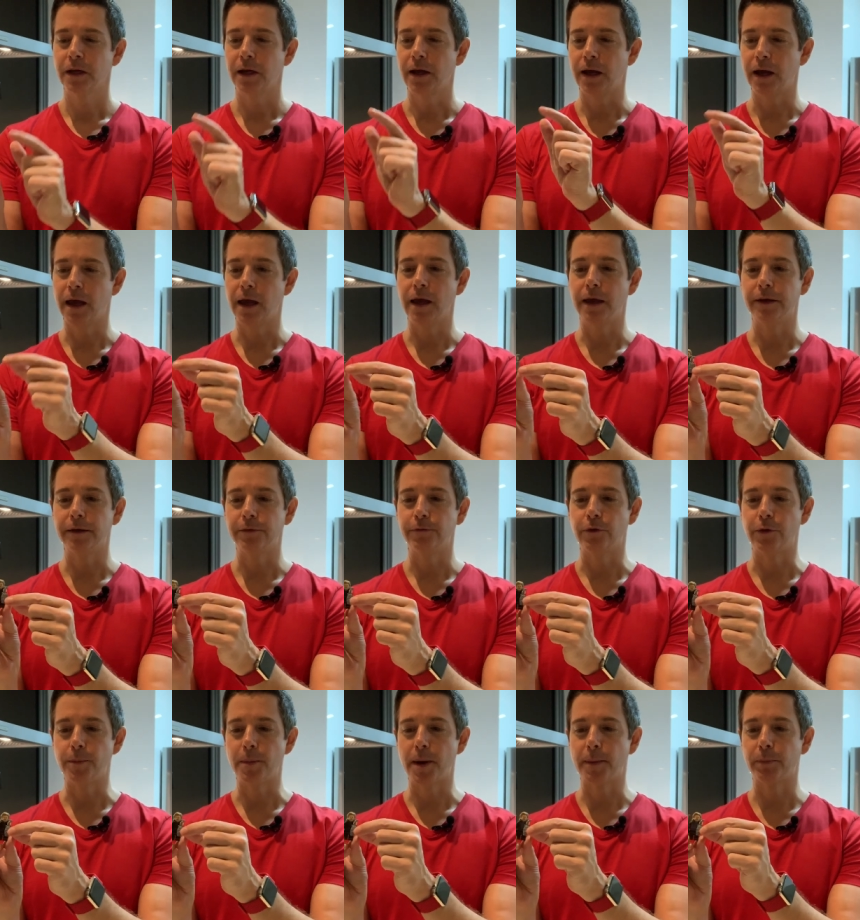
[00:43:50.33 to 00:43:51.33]
And
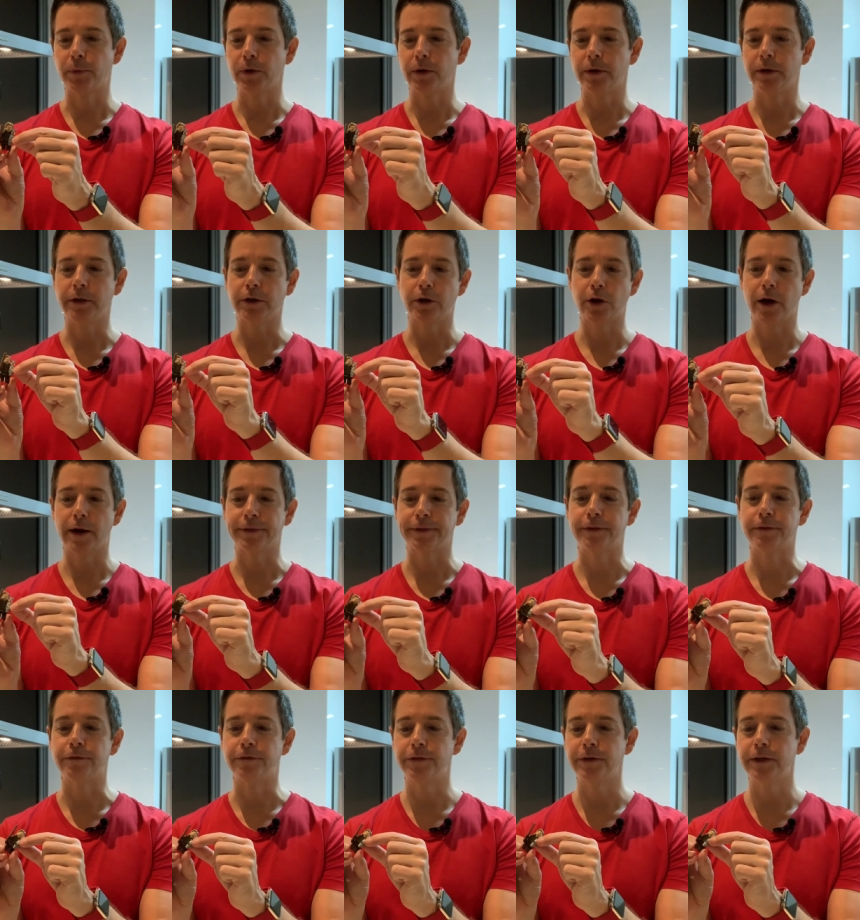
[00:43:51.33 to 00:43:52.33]
remember, he caught
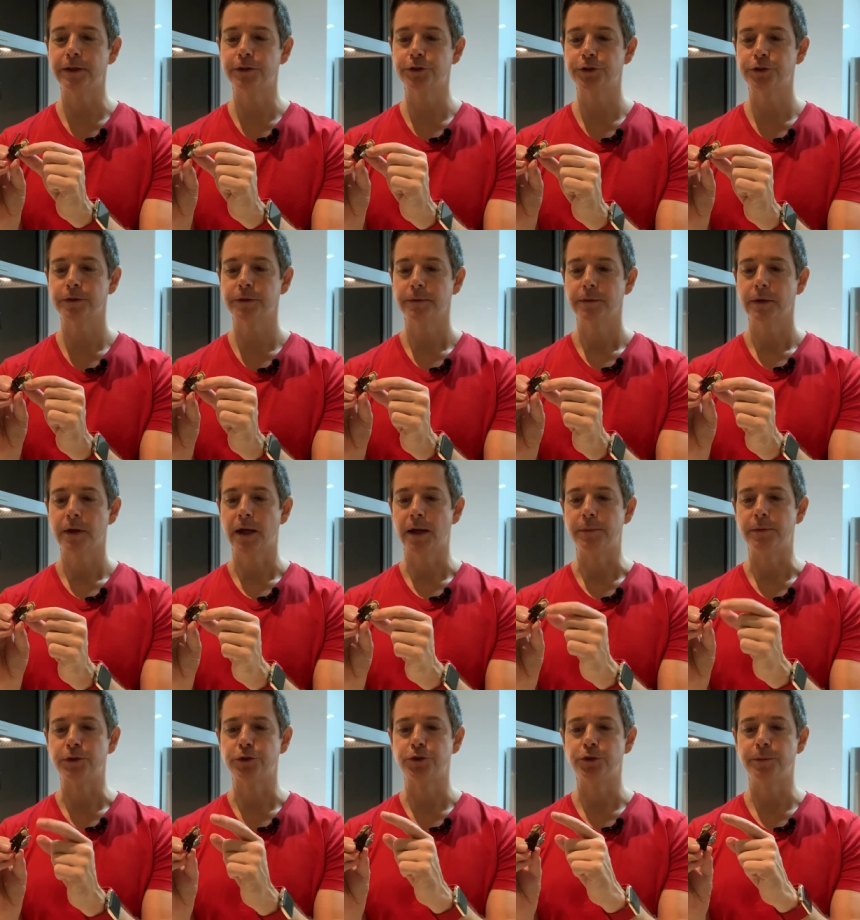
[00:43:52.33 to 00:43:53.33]
the fish. I'm
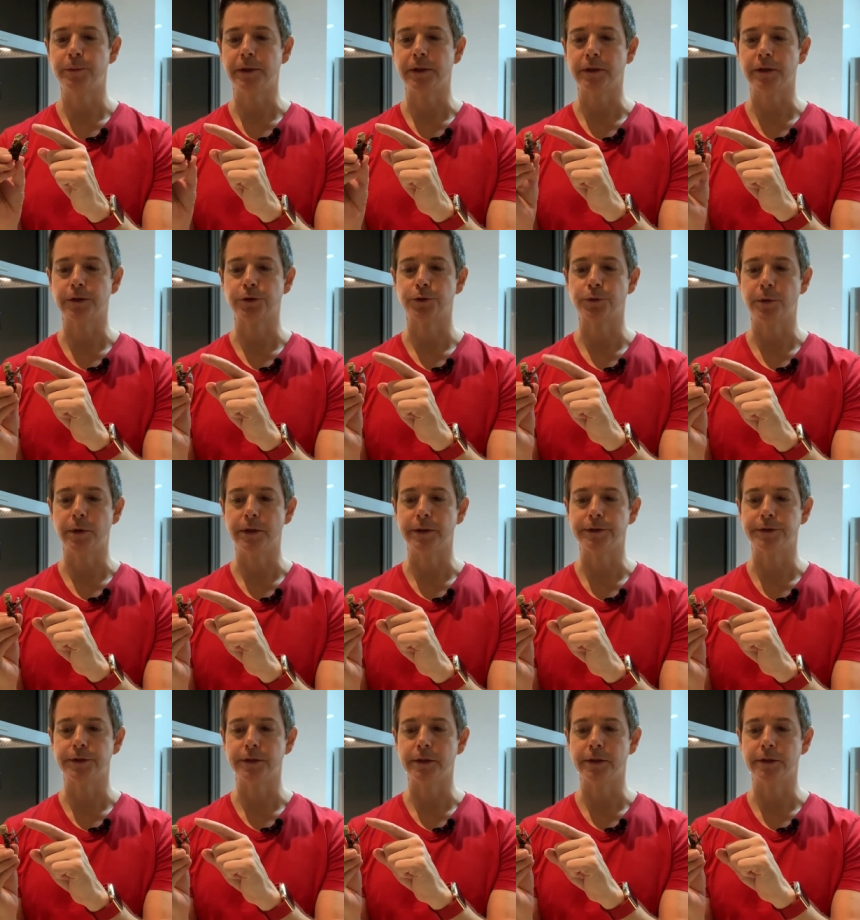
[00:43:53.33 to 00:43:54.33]
assuming this
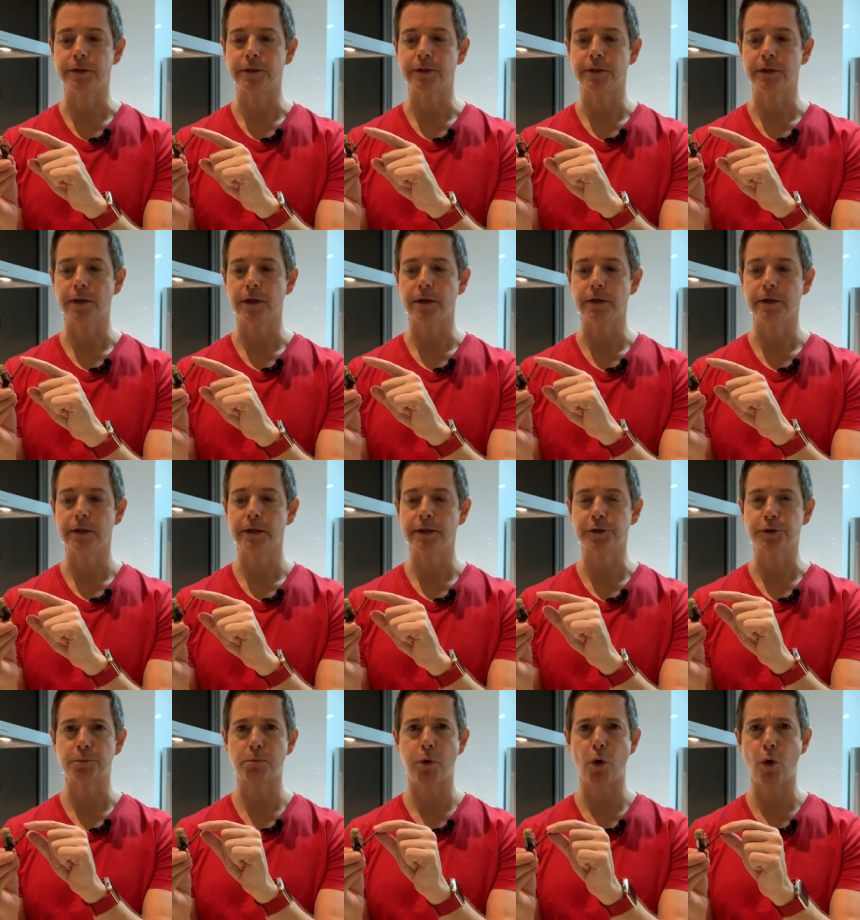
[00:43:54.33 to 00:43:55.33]
was his, uh,
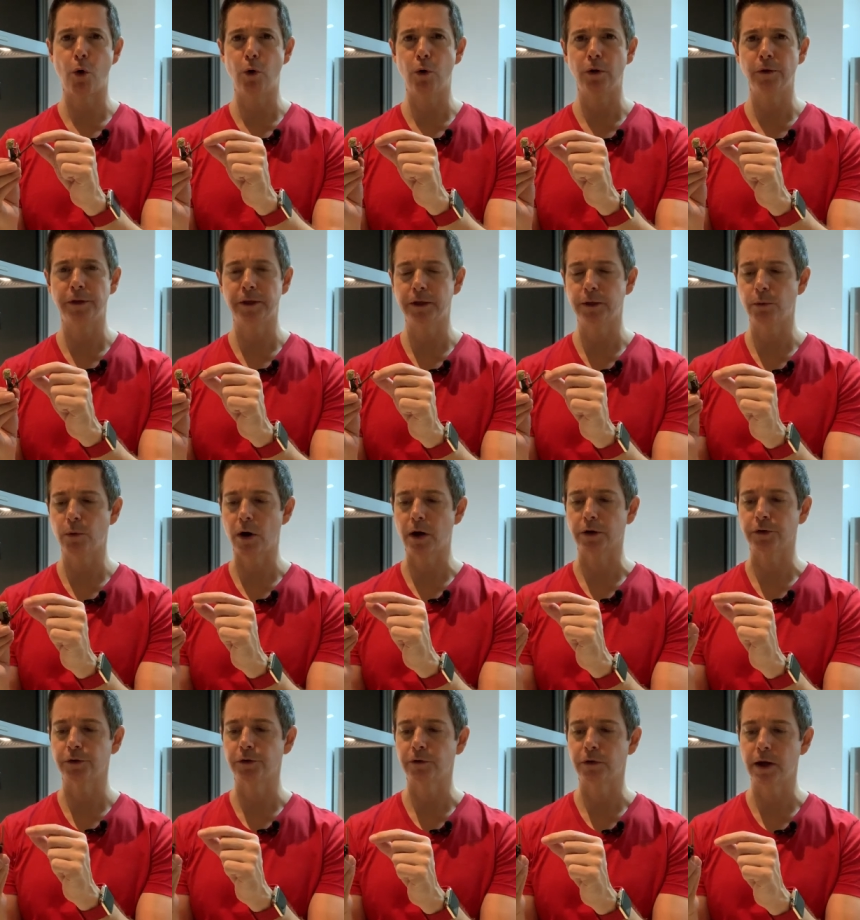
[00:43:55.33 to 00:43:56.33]
his pole that he
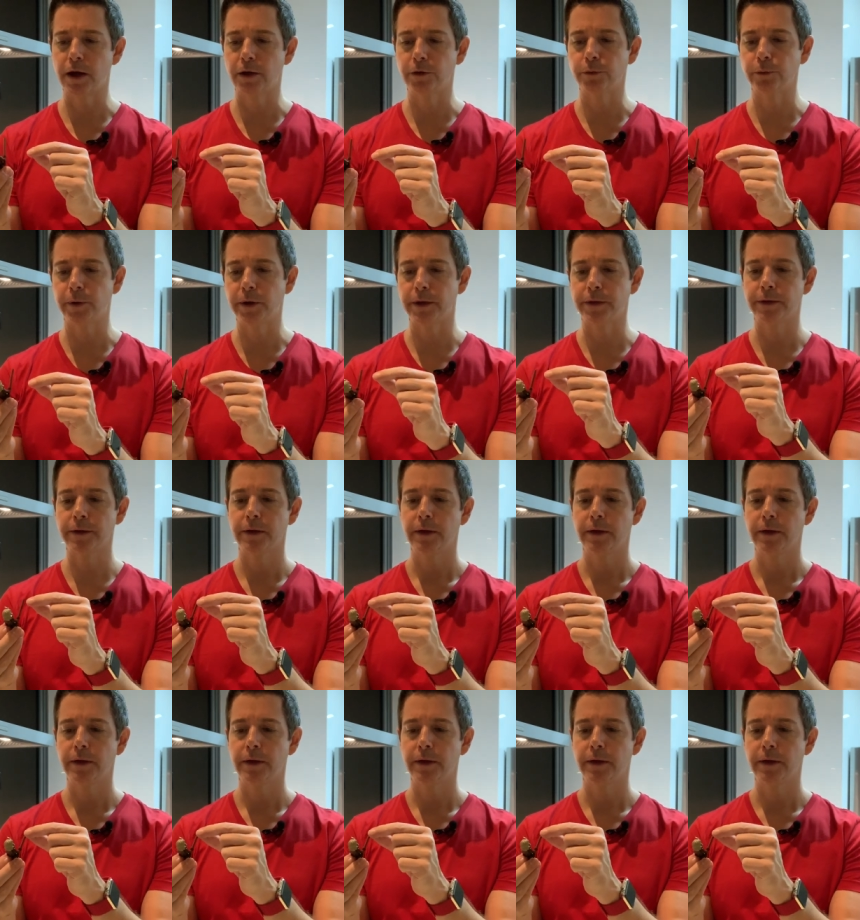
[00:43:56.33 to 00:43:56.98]
walked around with,